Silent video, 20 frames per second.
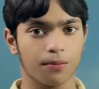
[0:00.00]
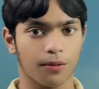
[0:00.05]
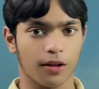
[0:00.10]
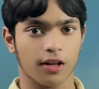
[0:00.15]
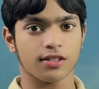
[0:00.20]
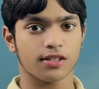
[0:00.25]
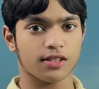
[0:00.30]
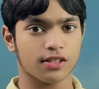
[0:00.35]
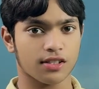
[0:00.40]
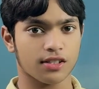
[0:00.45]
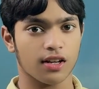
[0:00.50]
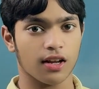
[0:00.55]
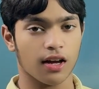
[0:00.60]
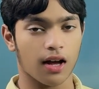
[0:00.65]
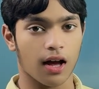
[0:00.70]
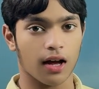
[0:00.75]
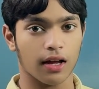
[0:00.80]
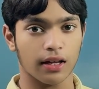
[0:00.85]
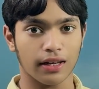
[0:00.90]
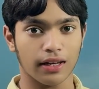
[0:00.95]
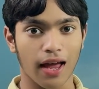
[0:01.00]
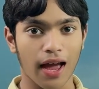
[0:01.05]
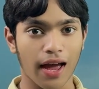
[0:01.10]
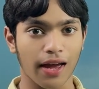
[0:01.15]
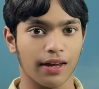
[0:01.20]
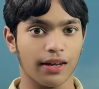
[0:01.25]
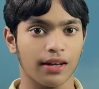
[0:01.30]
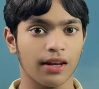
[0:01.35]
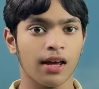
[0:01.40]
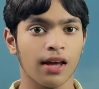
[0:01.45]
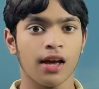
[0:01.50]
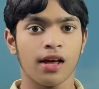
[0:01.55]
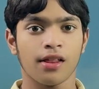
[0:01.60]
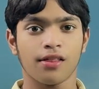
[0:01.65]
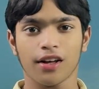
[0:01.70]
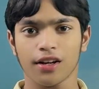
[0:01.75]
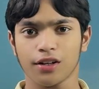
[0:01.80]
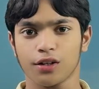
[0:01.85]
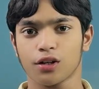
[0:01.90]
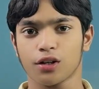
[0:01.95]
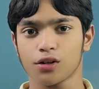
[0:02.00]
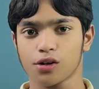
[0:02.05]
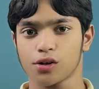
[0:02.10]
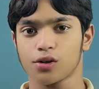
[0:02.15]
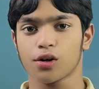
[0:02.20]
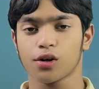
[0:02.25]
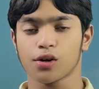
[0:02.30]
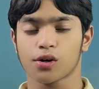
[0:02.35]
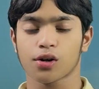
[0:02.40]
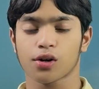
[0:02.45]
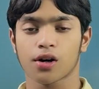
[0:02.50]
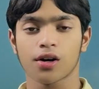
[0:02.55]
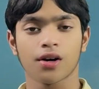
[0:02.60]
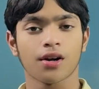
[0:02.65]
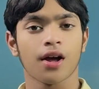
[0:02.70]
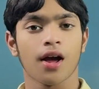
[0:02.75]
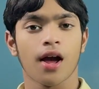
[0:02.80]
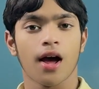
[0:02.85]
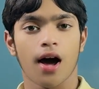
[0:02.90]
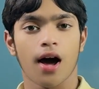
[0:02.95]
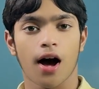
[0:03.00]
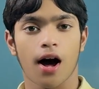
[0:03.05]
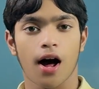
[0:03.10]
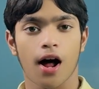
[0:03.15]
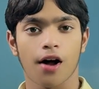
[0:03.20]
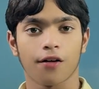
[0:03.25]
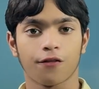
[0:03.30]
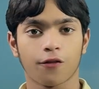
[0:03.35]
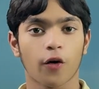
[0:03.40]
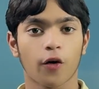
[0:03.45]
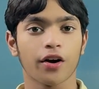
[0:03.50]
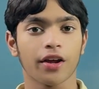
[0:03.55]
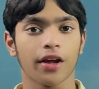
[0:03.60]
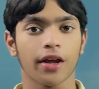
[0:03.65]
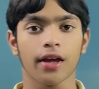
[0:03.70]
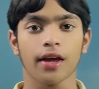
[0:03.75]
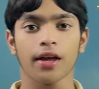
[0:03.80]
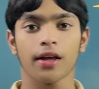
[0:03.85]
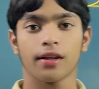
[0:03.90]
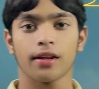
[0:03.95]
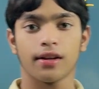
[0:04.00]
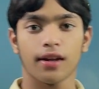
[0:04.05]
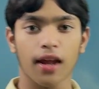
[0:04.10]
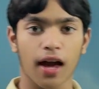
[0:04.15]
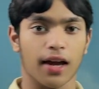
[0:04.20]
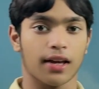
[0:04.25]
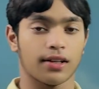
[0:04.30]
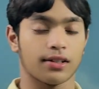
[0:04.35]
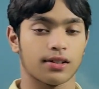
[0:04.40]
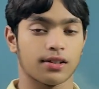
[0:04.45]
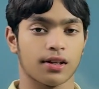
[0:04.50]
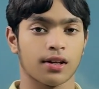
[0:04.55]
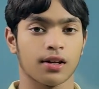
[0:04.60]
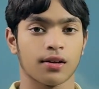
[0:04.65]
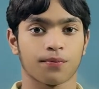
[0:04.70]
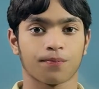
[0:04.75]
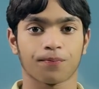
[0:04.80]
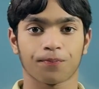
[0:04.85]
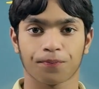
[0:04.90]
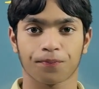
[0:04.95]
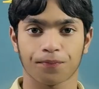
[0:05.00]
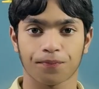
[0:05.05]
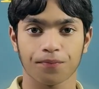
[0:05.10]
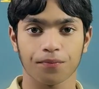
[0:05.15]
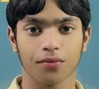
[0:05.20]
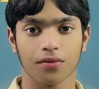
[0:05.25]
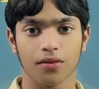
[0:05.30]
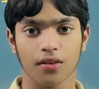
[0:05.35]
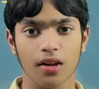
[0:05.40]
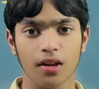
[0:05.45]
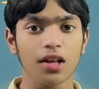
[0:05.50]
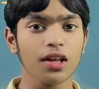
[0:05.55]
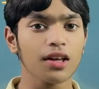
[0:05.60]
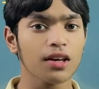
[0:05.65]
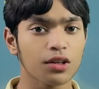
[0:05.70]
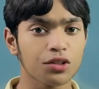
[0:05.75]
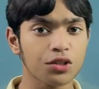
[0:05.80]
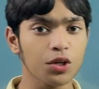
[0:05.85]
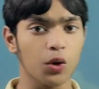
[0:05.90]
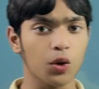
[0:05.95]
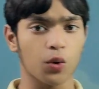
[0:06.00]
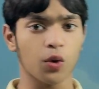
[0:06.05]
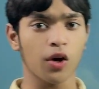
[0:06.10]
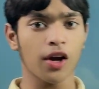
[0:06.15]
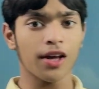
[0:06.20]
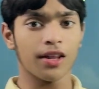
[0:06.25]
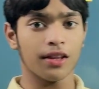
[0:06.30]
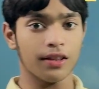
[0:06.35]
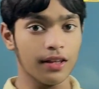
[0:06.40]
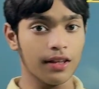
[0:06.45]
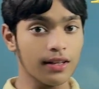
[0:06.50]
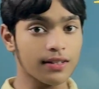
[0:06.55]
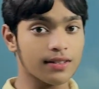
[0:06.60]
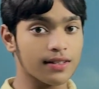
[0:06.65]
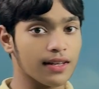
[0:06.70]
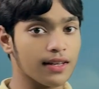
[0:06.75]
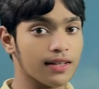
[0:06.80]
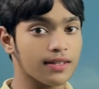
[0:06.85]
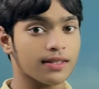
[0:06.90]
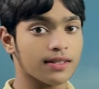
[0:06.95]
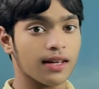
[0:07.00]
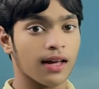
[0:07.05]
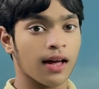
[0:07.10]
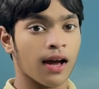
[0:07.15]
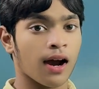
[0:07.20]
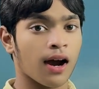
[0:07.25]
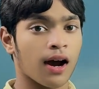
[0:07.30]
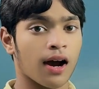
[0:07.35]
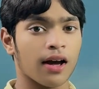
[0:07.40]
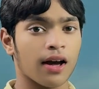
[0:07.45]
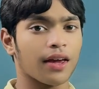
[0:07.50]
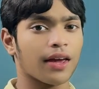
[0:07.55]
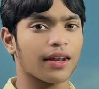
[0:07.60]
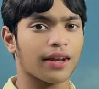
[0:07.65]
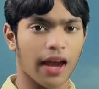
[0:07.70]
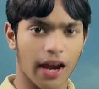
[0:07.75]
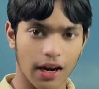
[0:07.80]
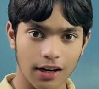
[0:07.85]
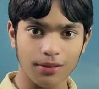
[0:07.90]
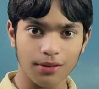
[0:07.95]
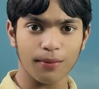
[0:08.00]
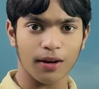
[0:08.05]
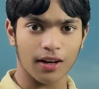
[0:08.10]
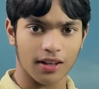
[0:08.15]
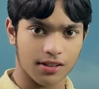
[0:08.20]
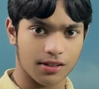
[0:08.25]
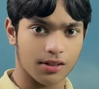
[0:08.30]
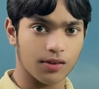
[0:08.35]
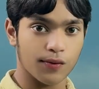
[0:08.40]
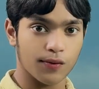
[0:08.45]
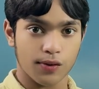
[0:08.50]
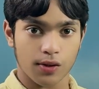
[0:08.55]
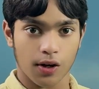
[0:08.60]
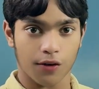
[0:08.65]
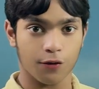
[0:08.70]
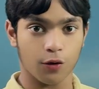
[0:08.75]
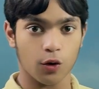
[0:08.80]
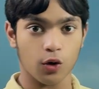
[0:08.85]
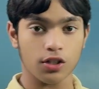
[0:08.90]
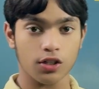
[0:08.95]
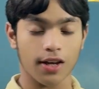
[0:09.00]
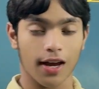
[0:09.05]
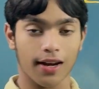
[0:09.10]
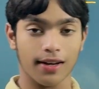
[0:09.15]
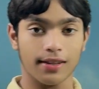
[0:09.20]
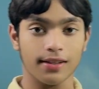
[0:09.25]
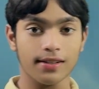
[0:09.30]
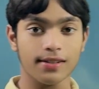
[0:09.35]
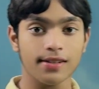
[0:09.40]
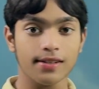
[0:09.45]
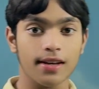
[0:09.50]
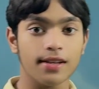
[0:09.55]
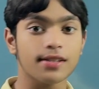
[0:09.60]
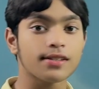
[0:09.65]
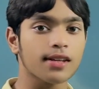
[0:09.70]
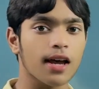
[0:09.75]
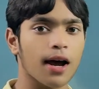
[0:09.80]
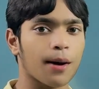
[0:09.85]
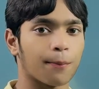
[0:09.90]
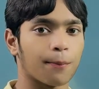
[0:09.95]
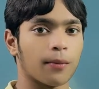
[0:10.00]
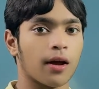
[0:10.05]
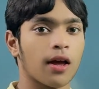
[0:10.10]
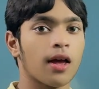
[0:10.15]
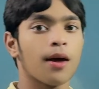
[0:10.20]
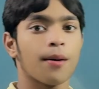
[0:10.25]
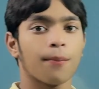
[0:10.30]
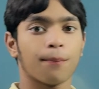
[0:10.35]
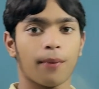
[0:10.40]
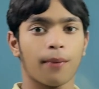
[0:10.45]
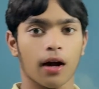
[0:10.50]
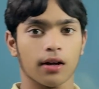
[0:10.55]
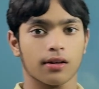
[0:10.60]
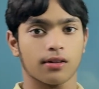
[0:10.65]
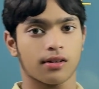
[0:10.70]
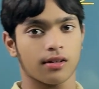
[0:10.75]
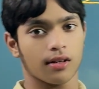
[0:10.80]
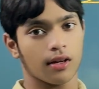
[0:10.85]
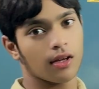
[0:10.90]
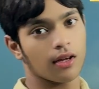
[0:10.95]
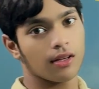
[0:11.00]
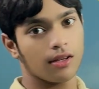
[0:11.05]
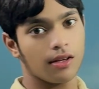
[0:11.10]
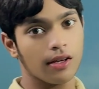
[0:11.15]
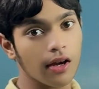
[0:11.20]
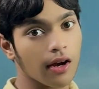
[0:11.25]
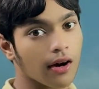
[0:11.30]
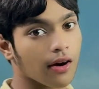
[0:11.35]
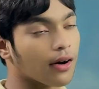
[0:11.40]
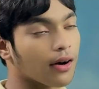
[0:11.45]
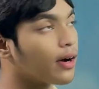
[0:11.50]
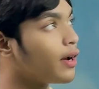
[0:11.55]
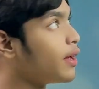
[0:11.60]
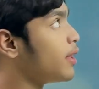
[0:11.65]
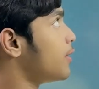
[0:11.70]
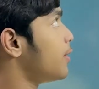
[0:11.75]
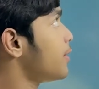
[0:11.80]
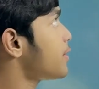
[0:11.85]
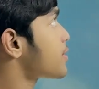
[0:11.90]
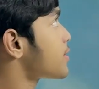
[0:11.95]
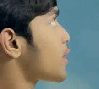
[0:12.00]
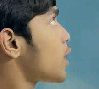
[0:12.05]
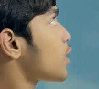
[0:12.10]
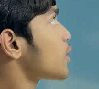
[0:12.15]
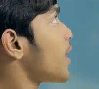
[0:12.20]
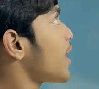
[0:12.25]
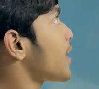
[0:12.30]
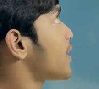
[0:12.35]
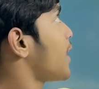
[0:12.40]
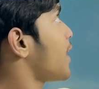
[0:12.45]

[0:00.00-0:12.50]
plus 9, then 49. So this is an arithmetic series, of course, and this is a sum. But here, this is not like